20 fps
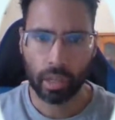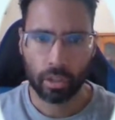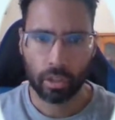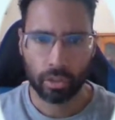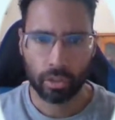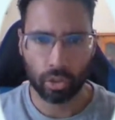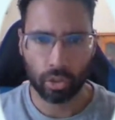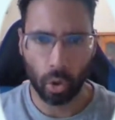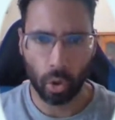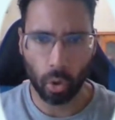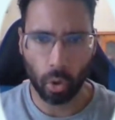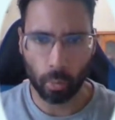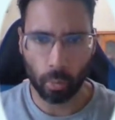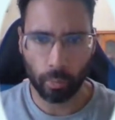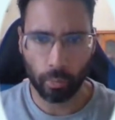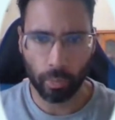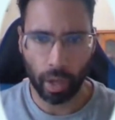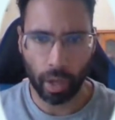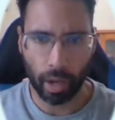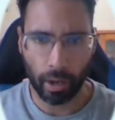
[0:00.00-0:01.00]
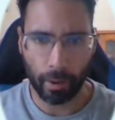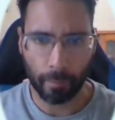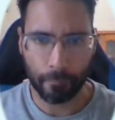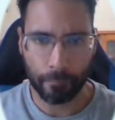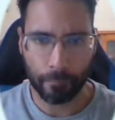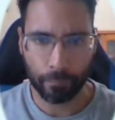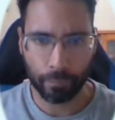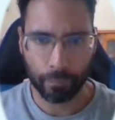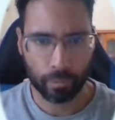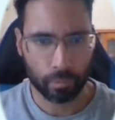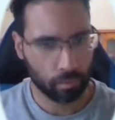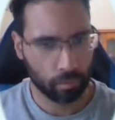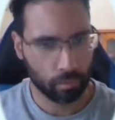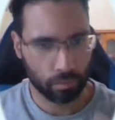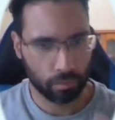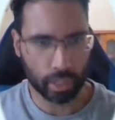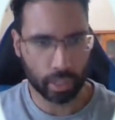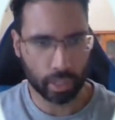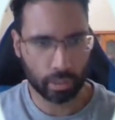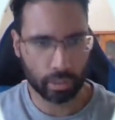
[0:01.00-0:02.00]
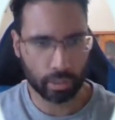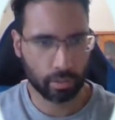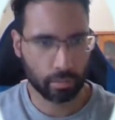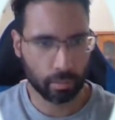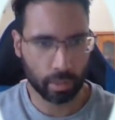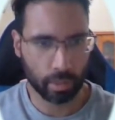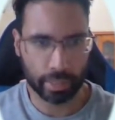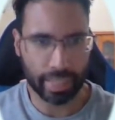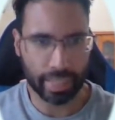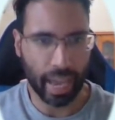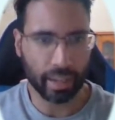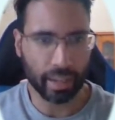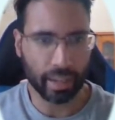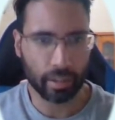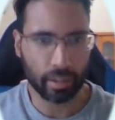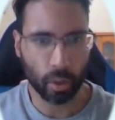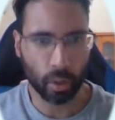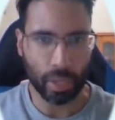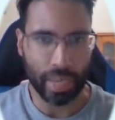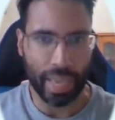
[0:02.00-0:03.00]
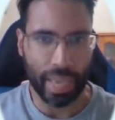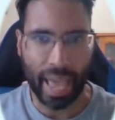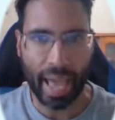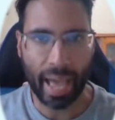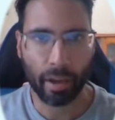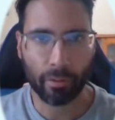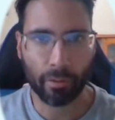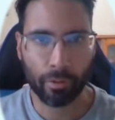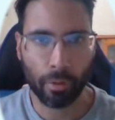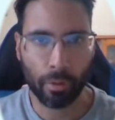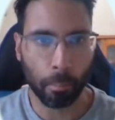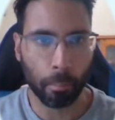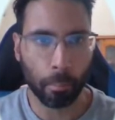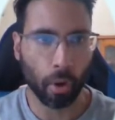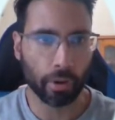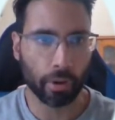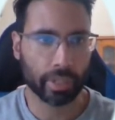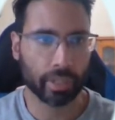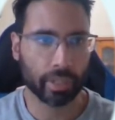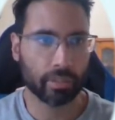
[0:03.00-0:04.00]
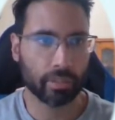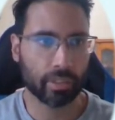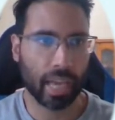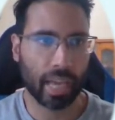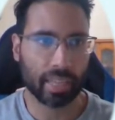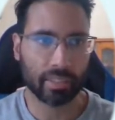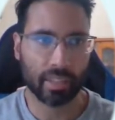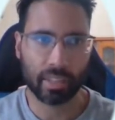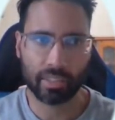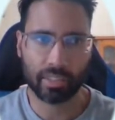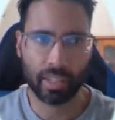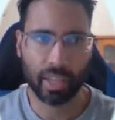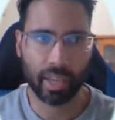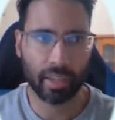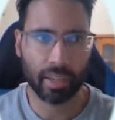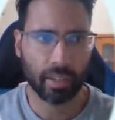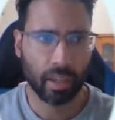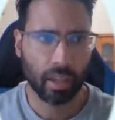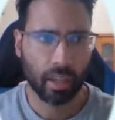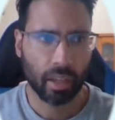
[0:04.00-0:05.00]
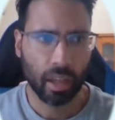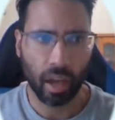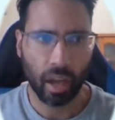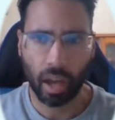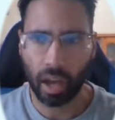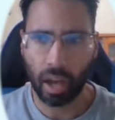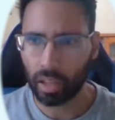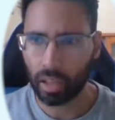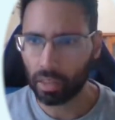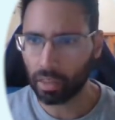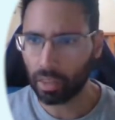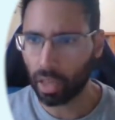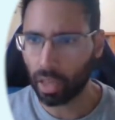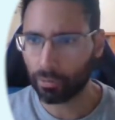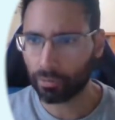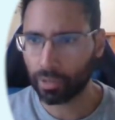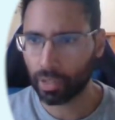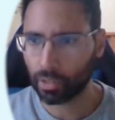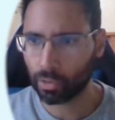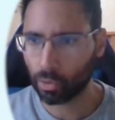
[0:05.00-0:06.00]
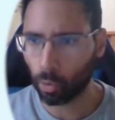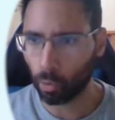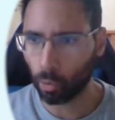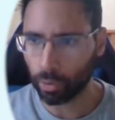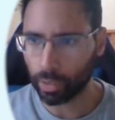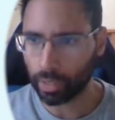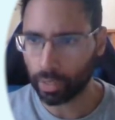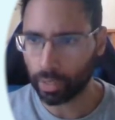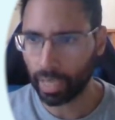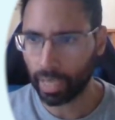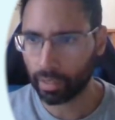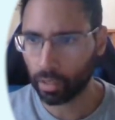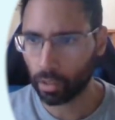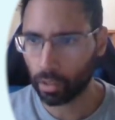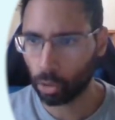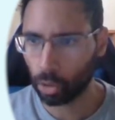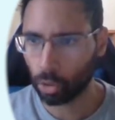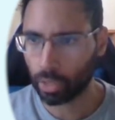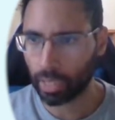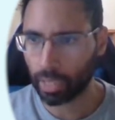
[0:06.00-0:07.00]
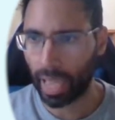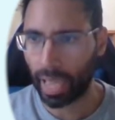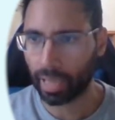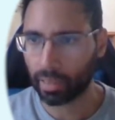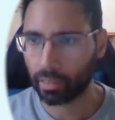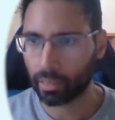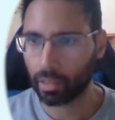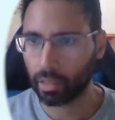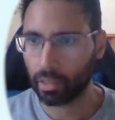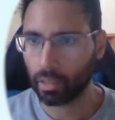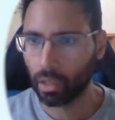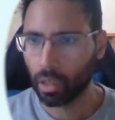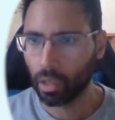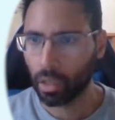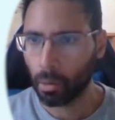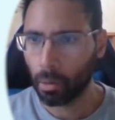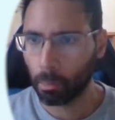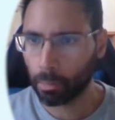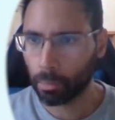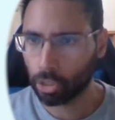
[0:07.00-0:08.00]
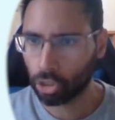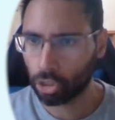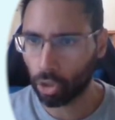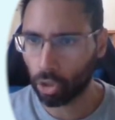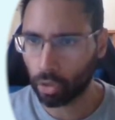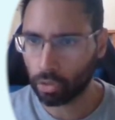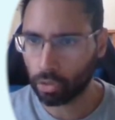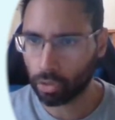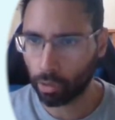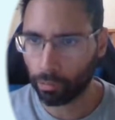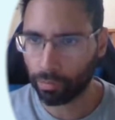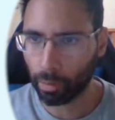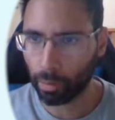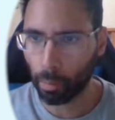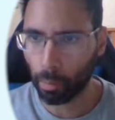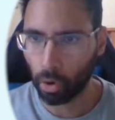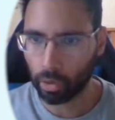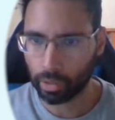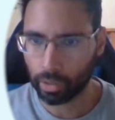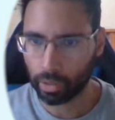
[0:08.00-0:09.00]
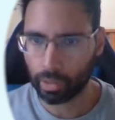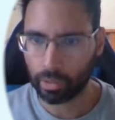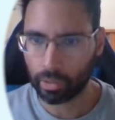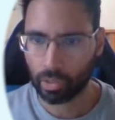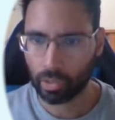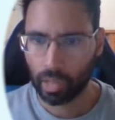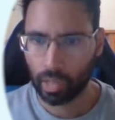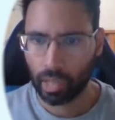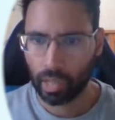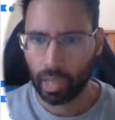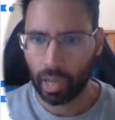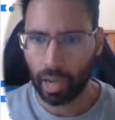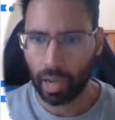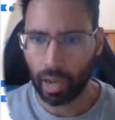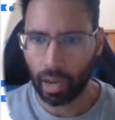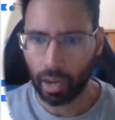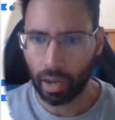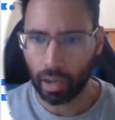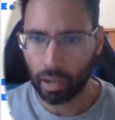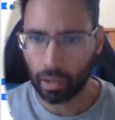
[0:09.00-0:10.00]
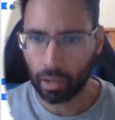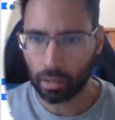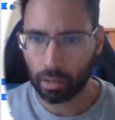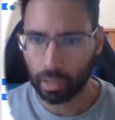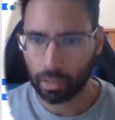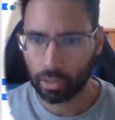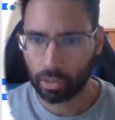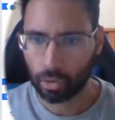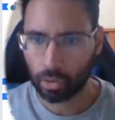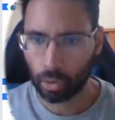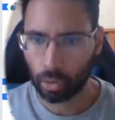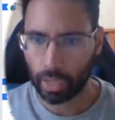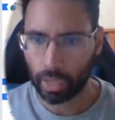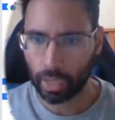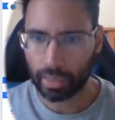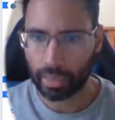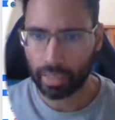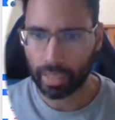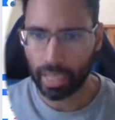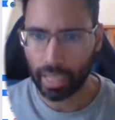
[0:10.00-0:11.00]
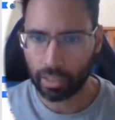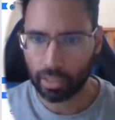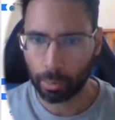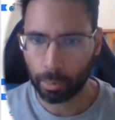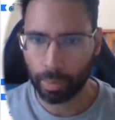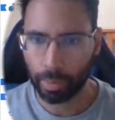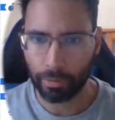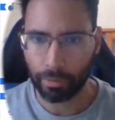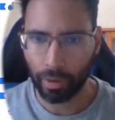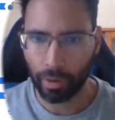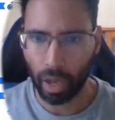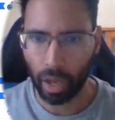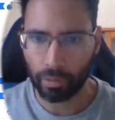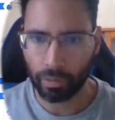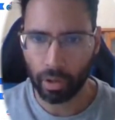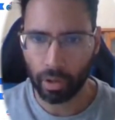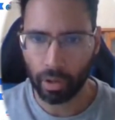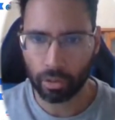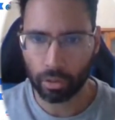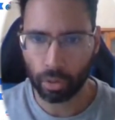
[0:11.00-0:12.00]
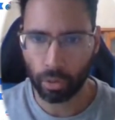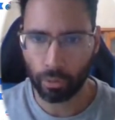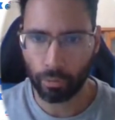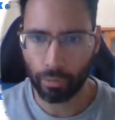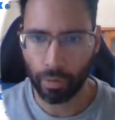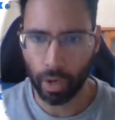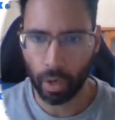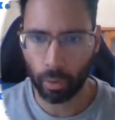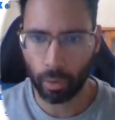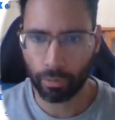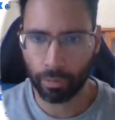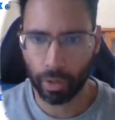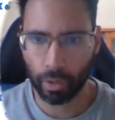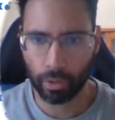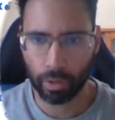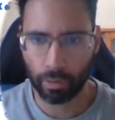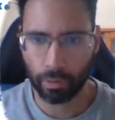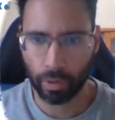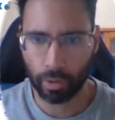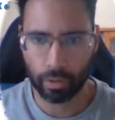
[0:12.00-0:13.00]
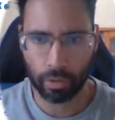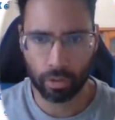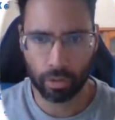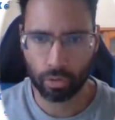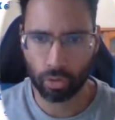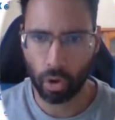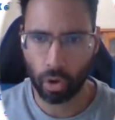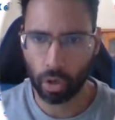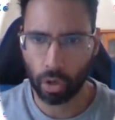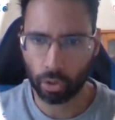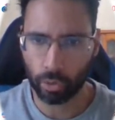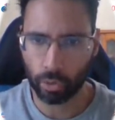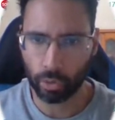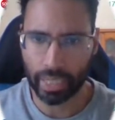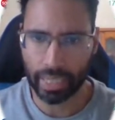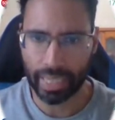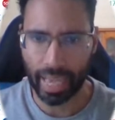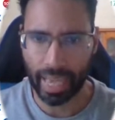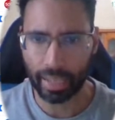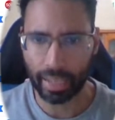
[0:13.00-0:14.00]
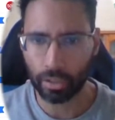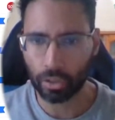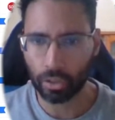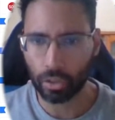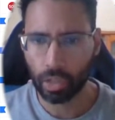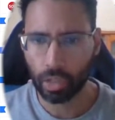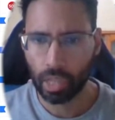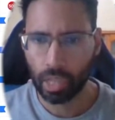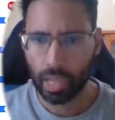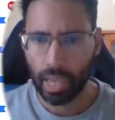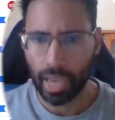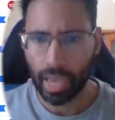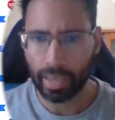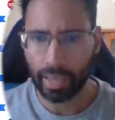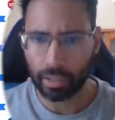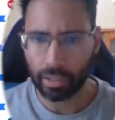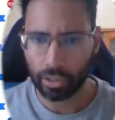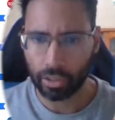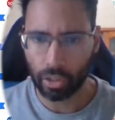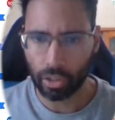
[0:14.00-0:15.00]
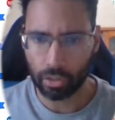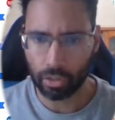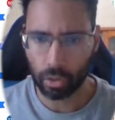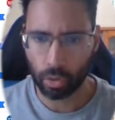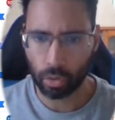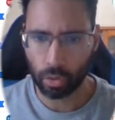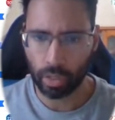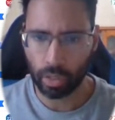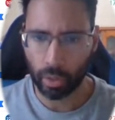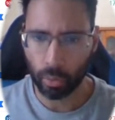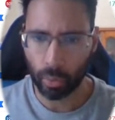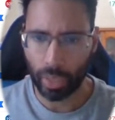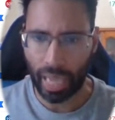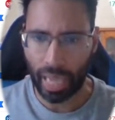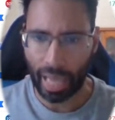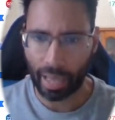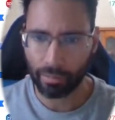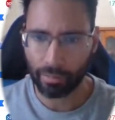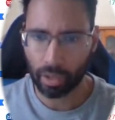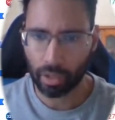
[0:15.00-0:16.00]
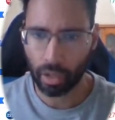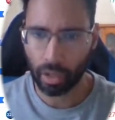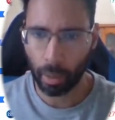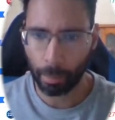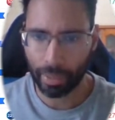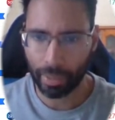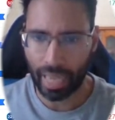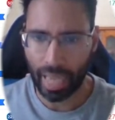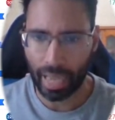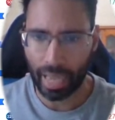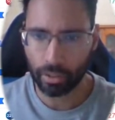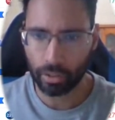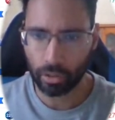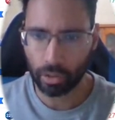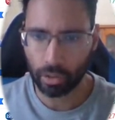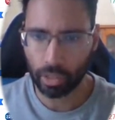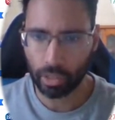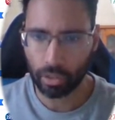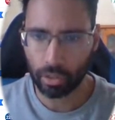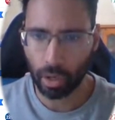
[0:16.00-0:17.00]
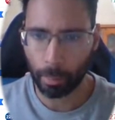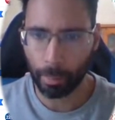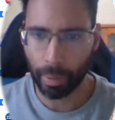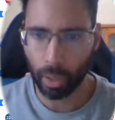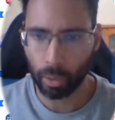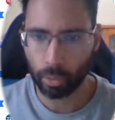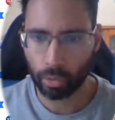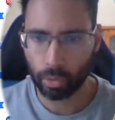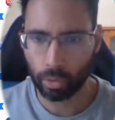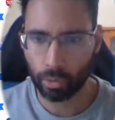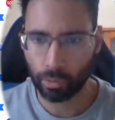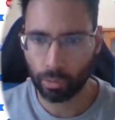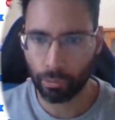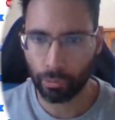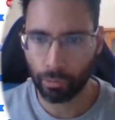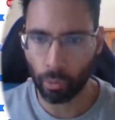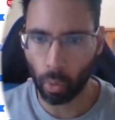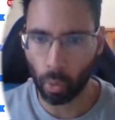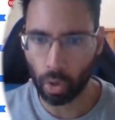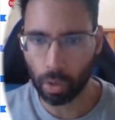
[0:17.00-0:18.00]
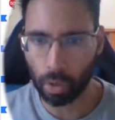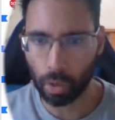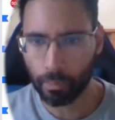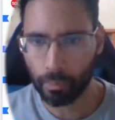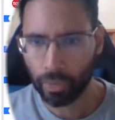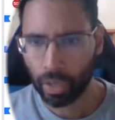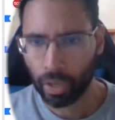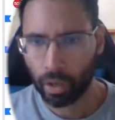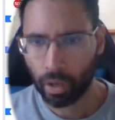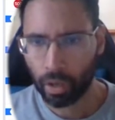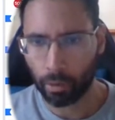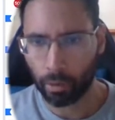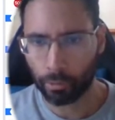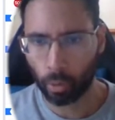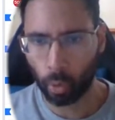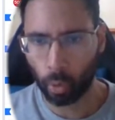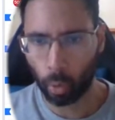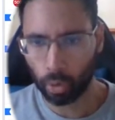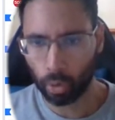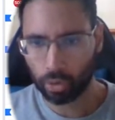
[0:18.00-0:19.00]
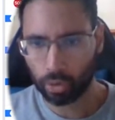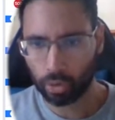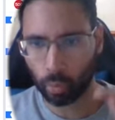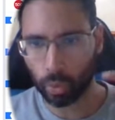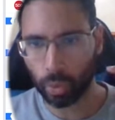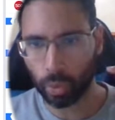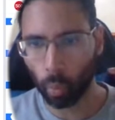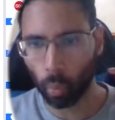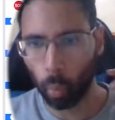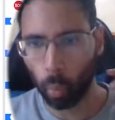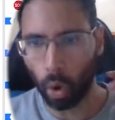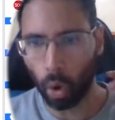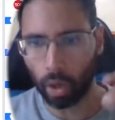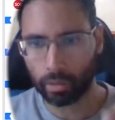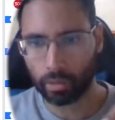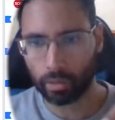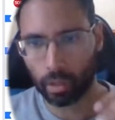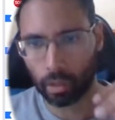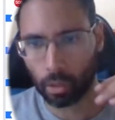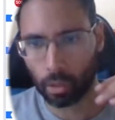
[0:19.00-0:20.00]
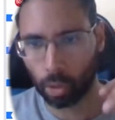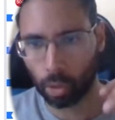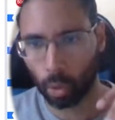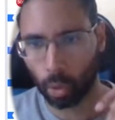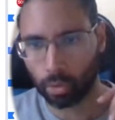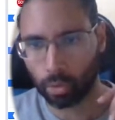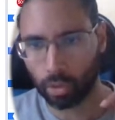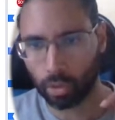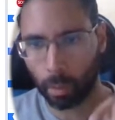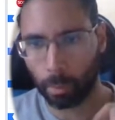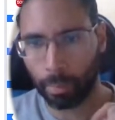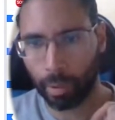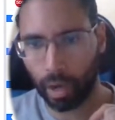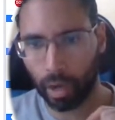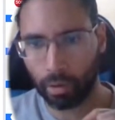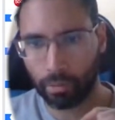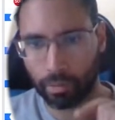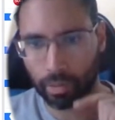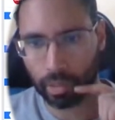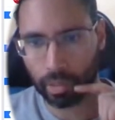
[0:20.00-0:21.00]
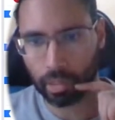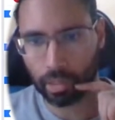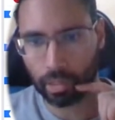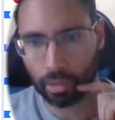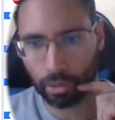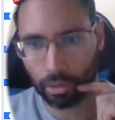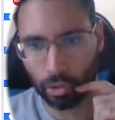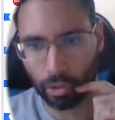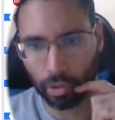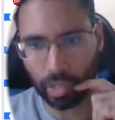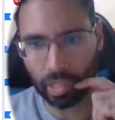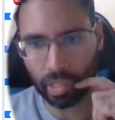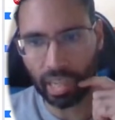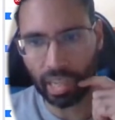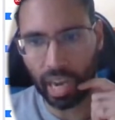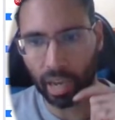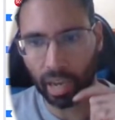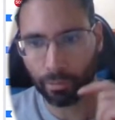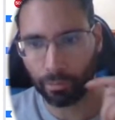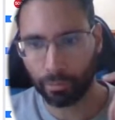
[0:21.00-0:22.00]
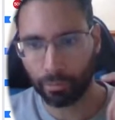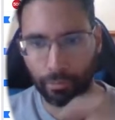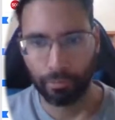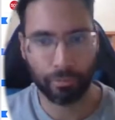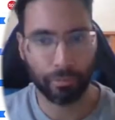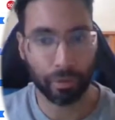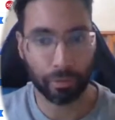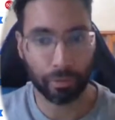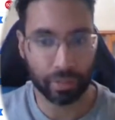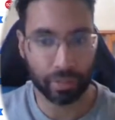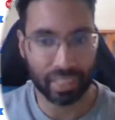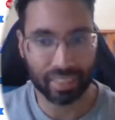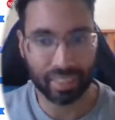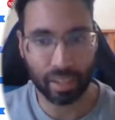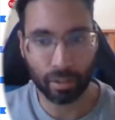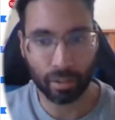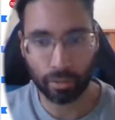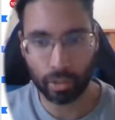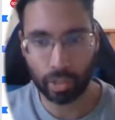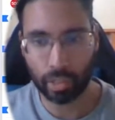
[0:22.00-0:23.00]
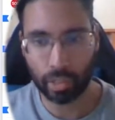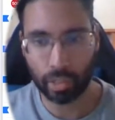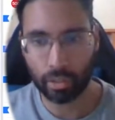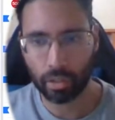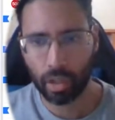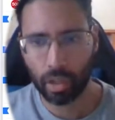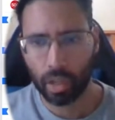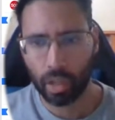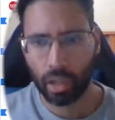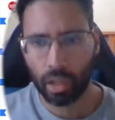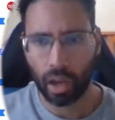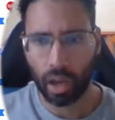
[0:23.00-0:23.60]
So um, this is the data that we have. Markets, as I said, uh, love this. If we take a look at the charts of the markets, uh, let's look at the S and P five hundred. Very, very, very strong green candle. And it does look like we have a cup and handle here about to form. Of course, we want a close above the thirty-nine fifteen level here.